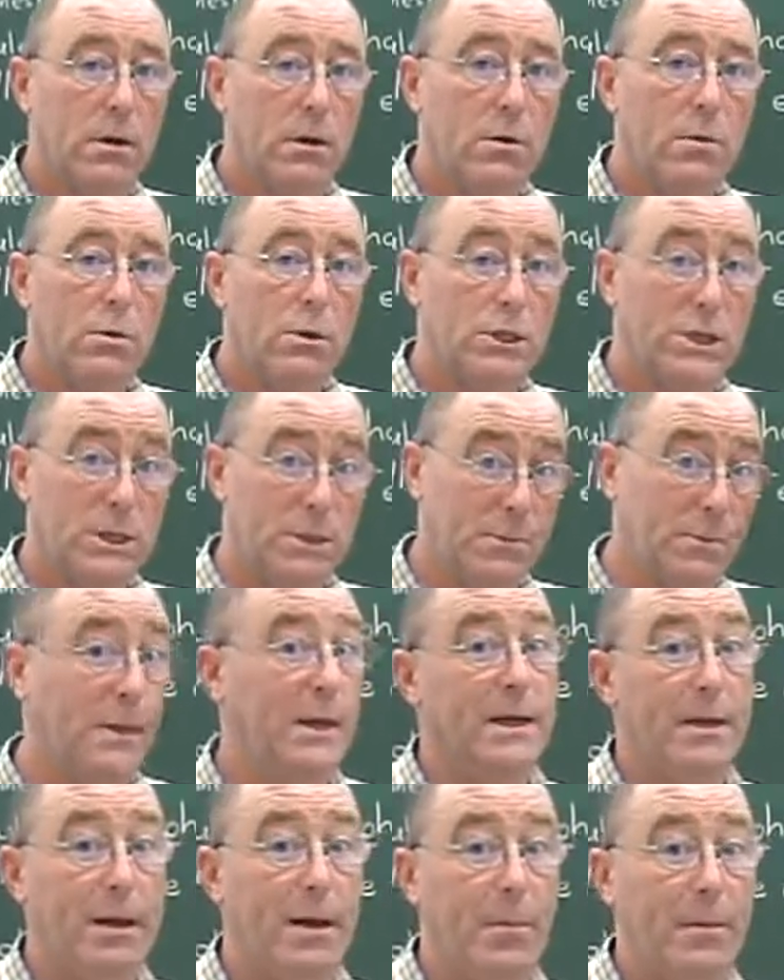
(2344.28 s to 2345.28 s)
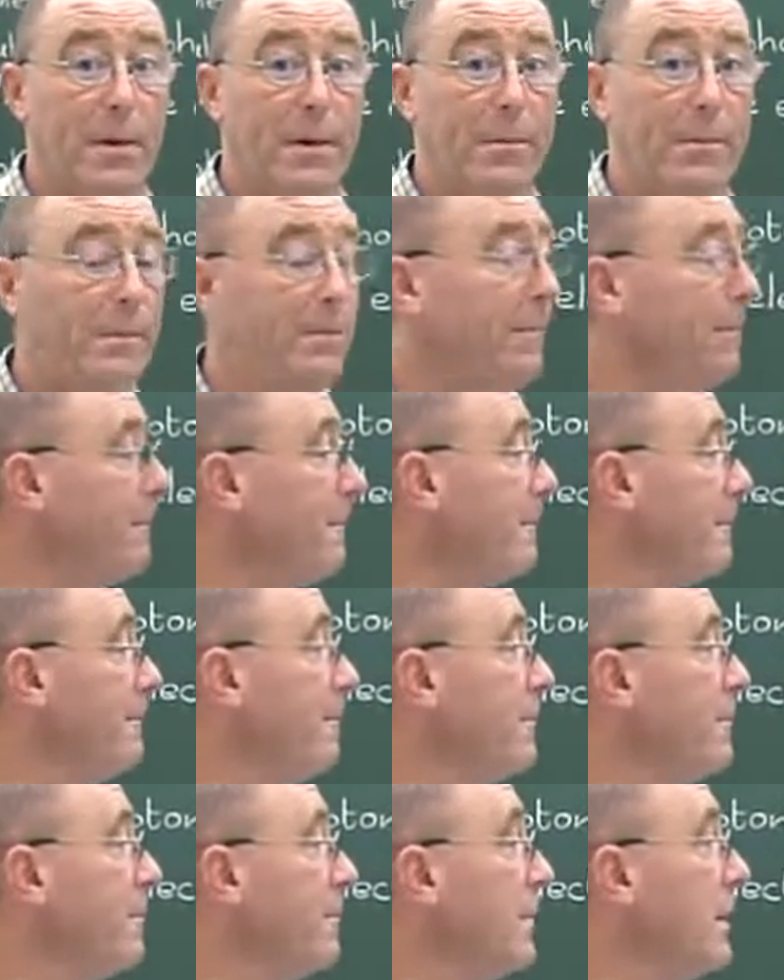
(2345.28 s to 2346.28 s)
will speed up.
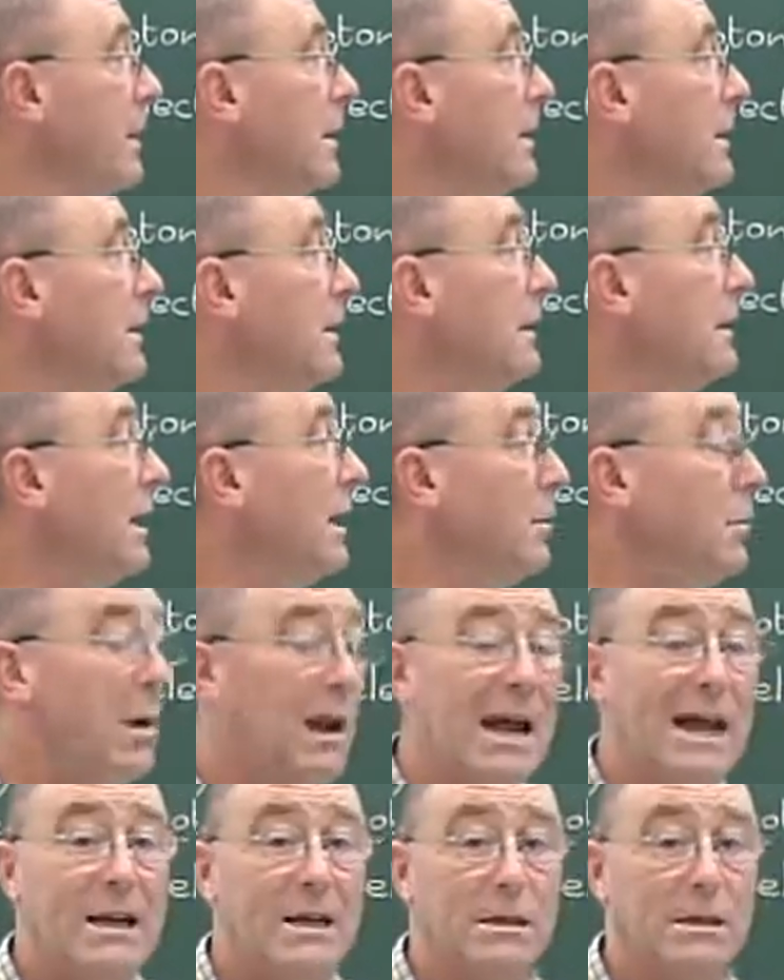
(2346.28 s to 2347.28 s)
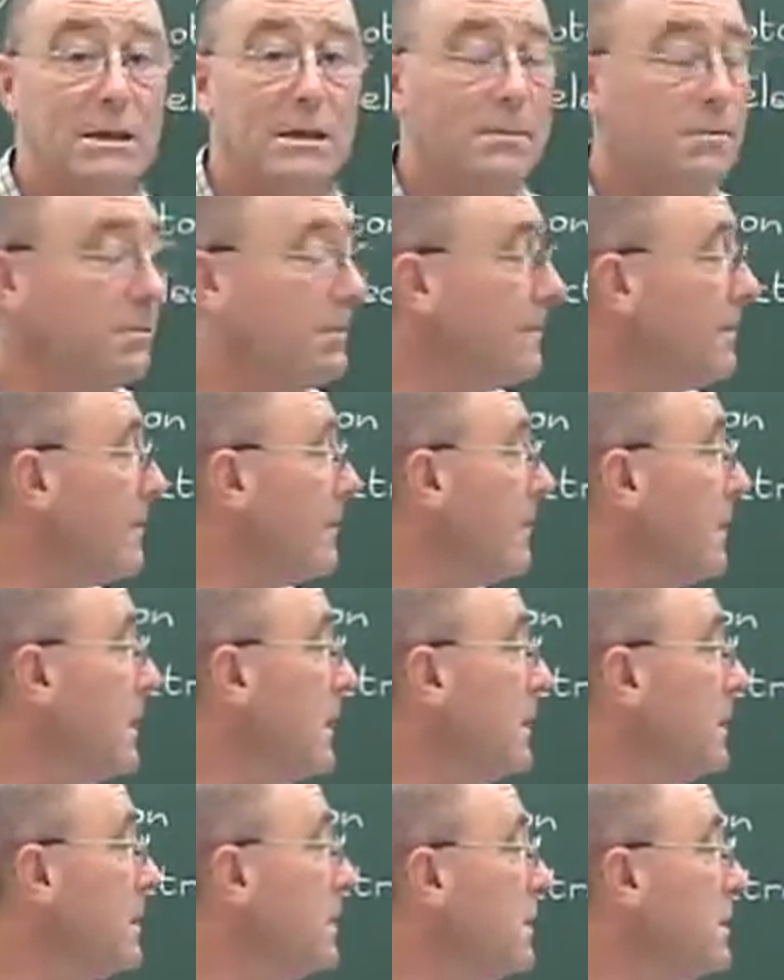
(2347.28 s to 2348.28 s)
Now, plants
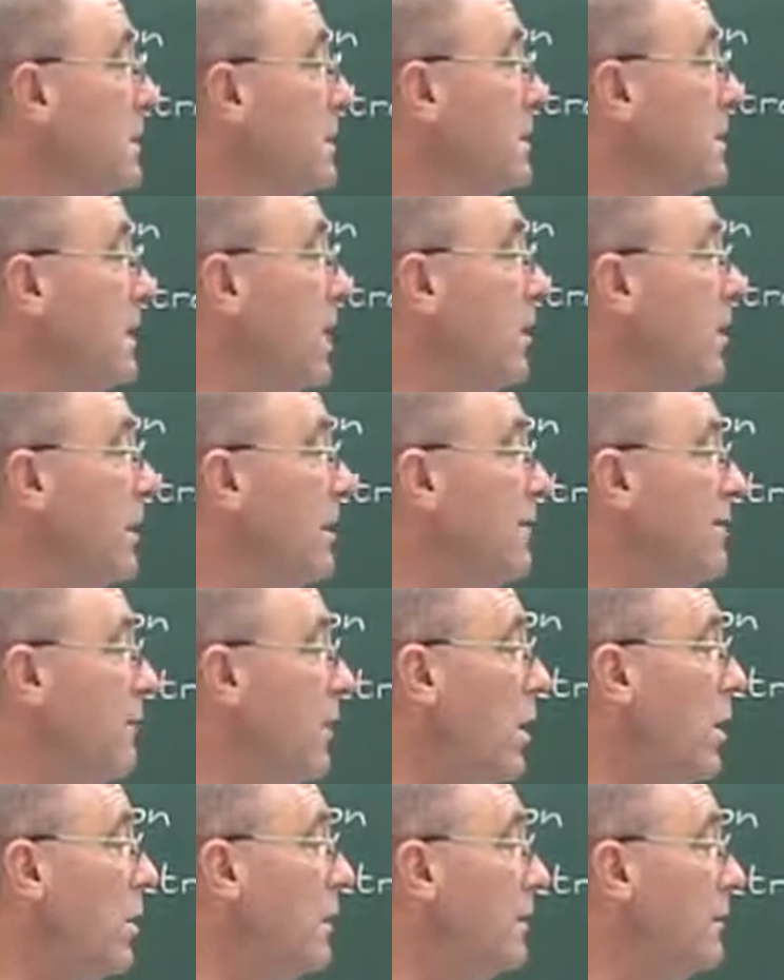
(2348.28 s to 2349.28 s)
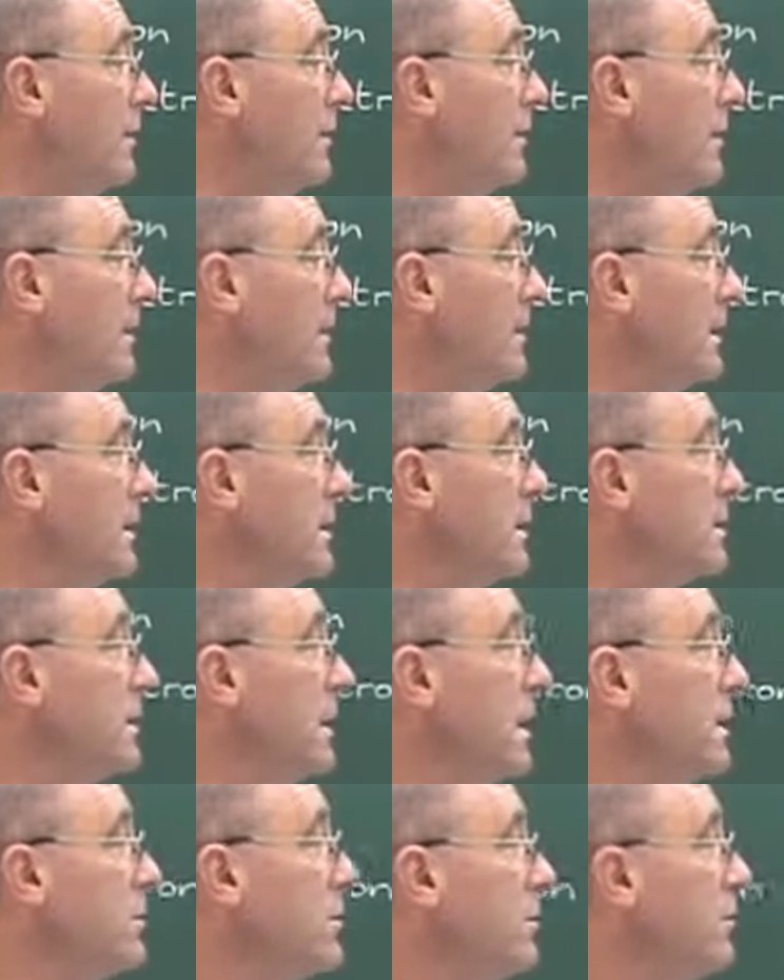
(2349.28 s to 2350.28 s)
don't evolve
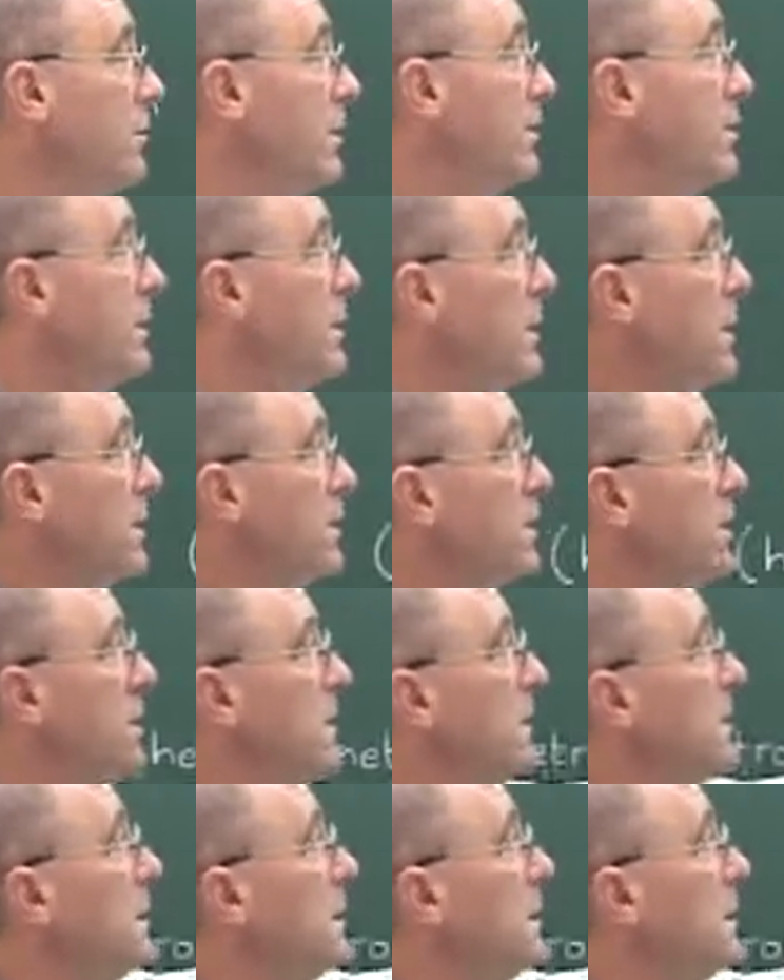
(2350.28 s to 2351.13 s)
sexual reproduction